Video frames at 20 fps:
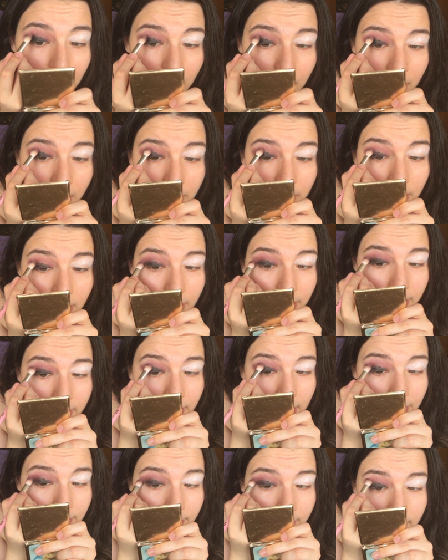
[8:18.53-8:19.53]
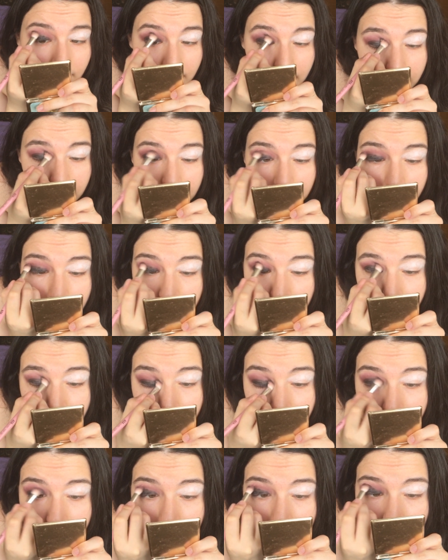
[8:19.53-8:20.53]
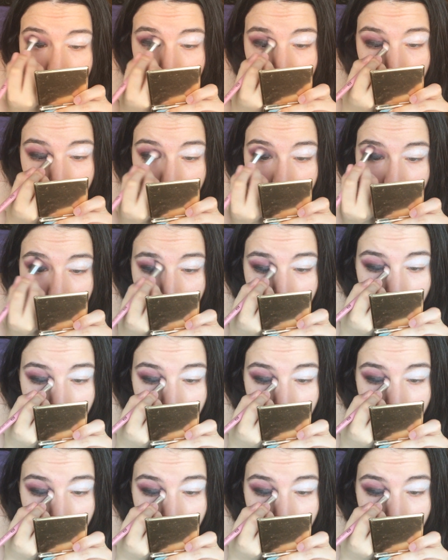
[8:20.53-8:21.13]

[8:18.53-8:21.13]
I never liked it personally.